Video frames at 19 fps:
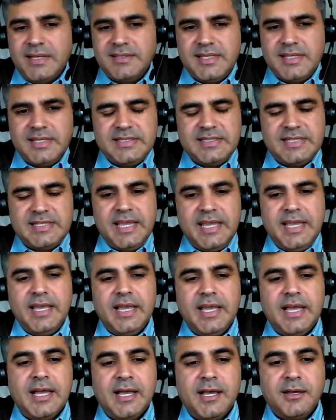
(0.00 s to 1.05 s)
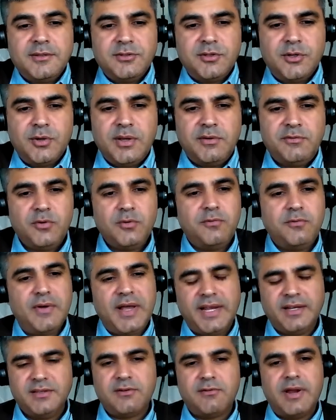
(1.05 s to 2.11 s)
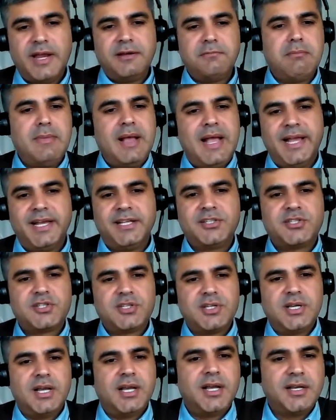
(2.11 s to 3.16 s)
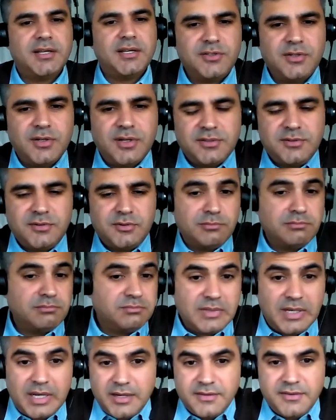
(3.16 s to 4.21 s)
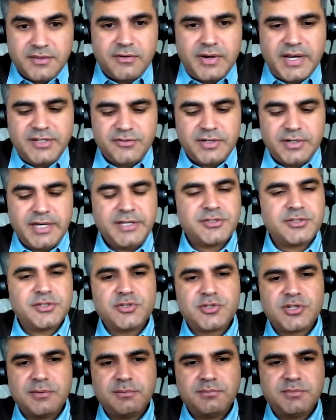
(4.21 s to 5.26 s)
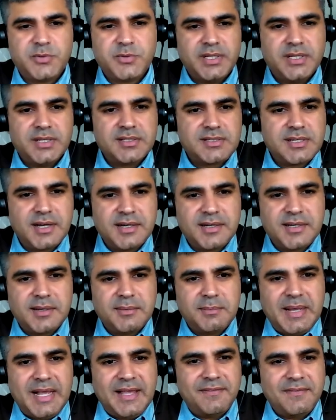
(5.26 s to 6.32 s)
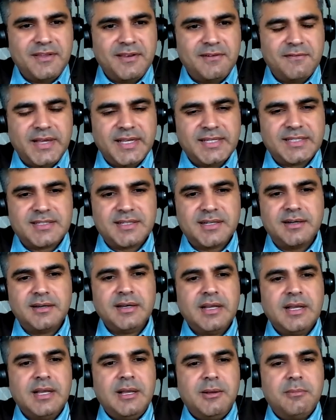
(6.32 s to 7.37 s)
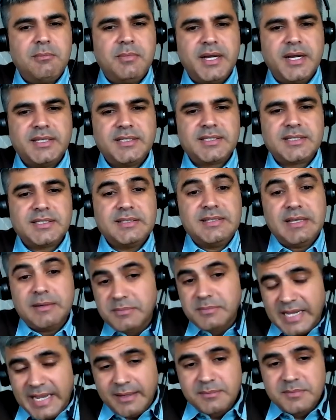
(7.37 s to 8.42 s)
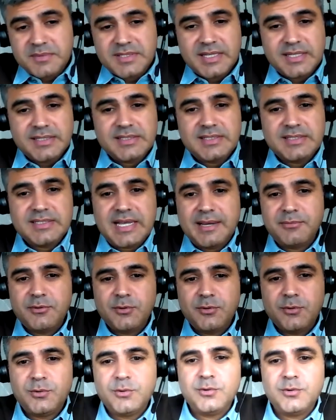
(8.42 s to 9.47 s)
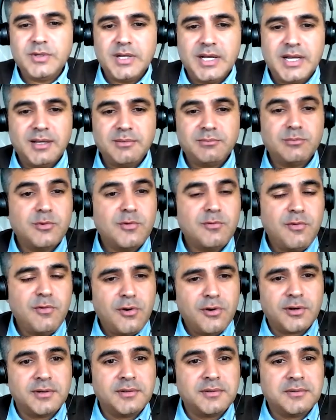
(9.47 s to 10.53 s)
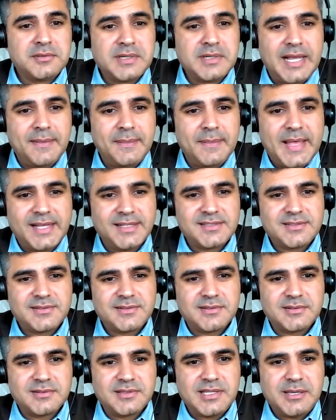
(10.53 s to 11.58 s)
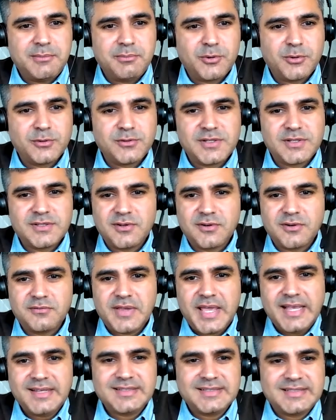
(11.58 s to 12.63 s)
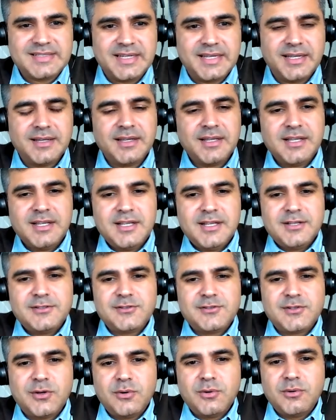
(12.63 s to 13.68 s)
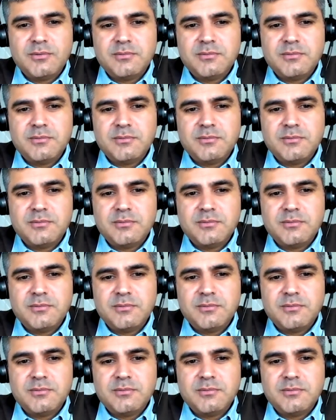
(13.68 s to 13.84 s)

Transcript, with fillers: as they say, uh, you know, if you find the right match, uh, you, you are in the right relationship between the startup and the investor. But sometimes it's time to uh, move on. And that's the process of exiting. So